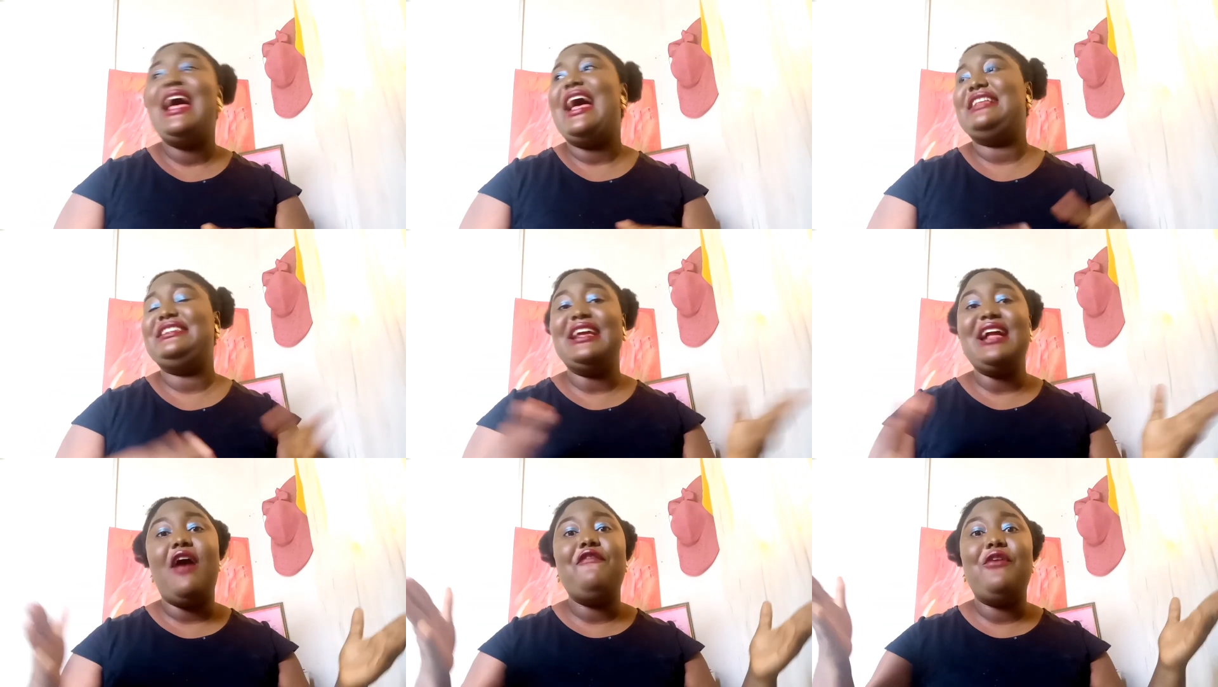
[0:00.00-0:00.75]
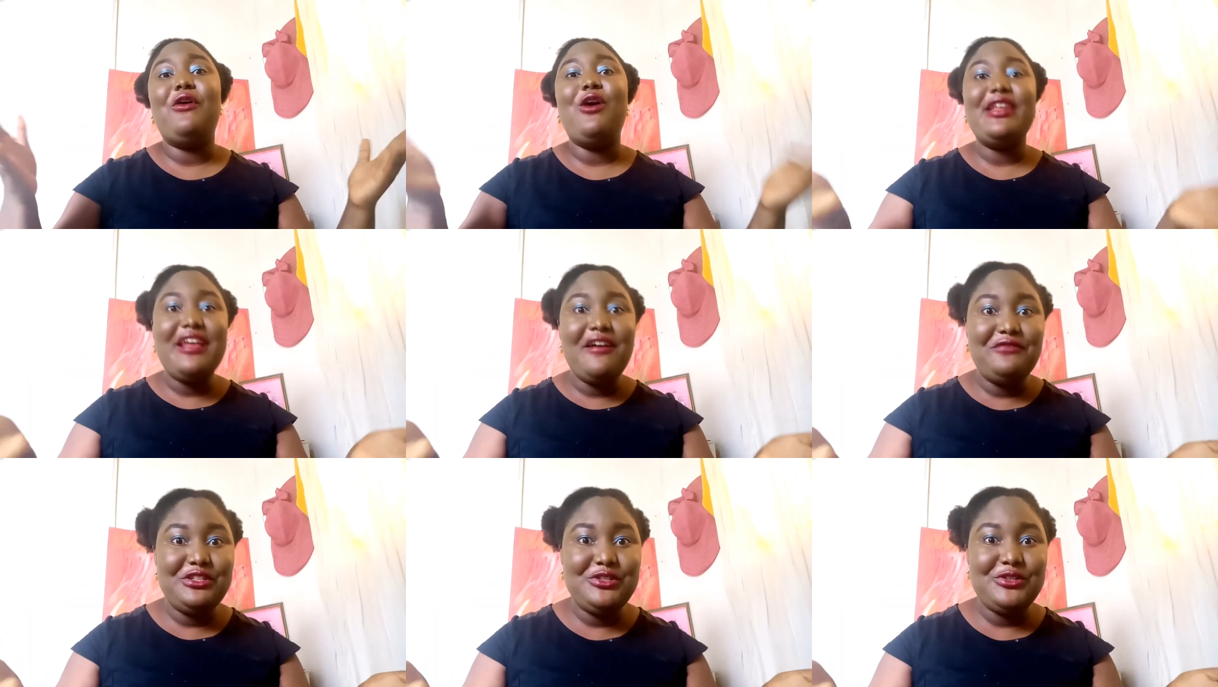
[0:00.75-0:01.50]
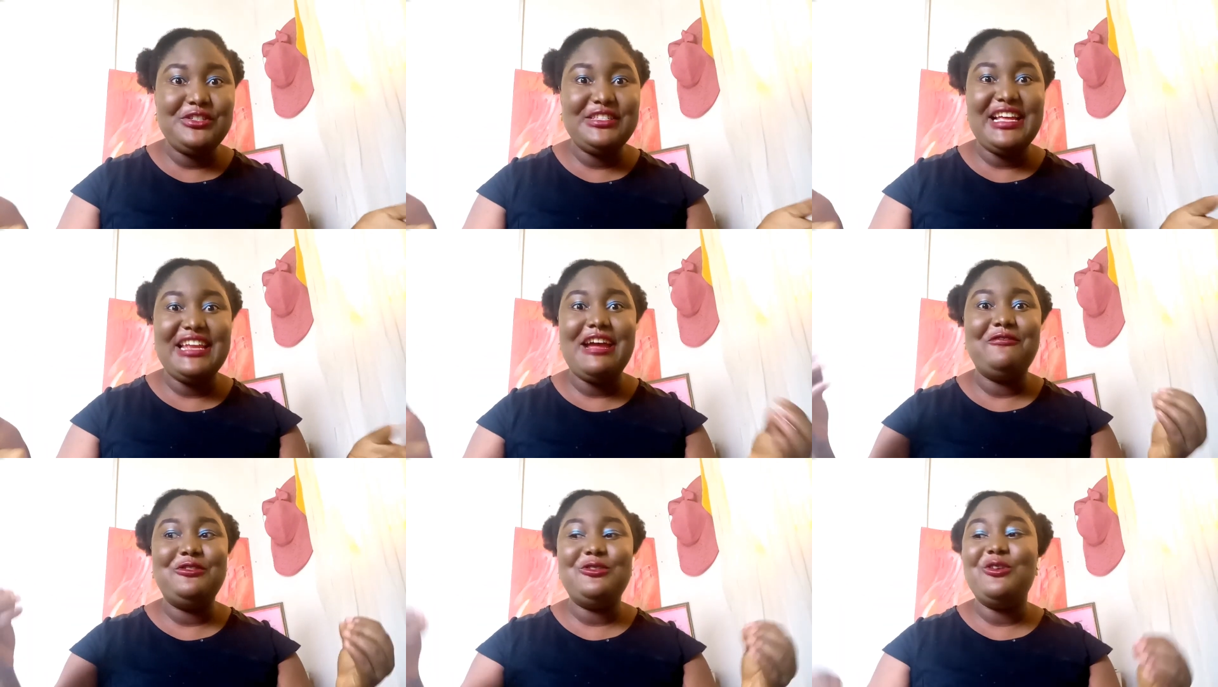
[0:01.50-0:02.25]
and check out for other videos that
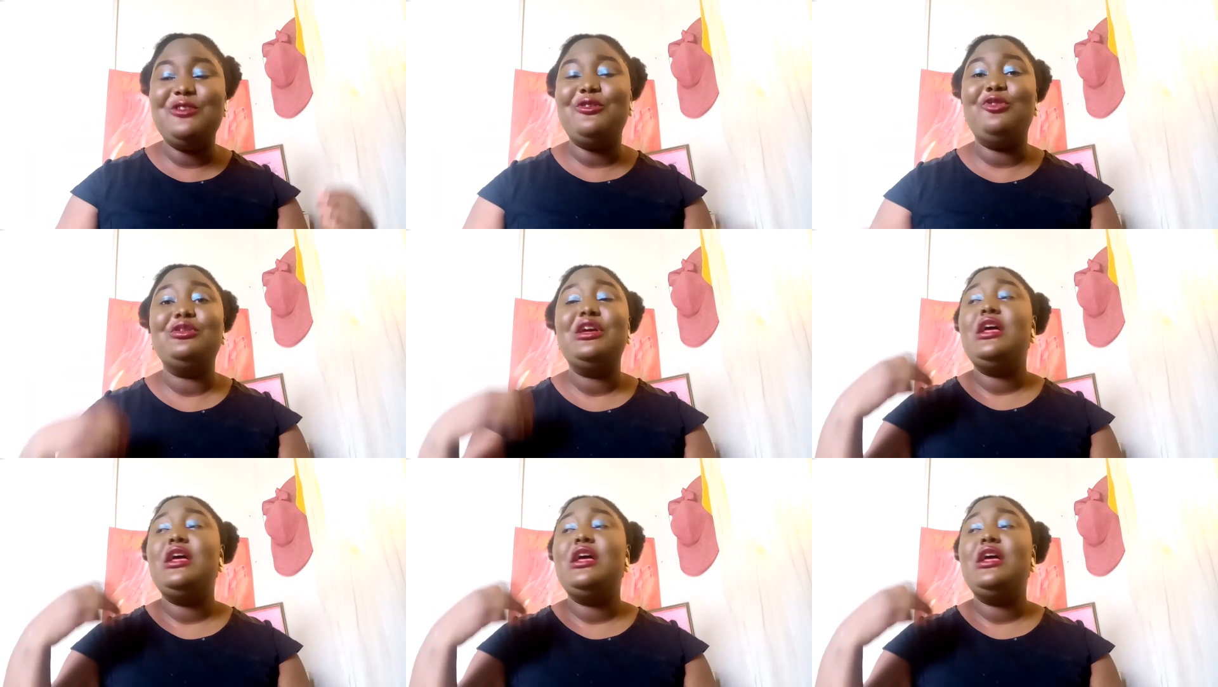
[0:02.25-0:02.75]
i've done on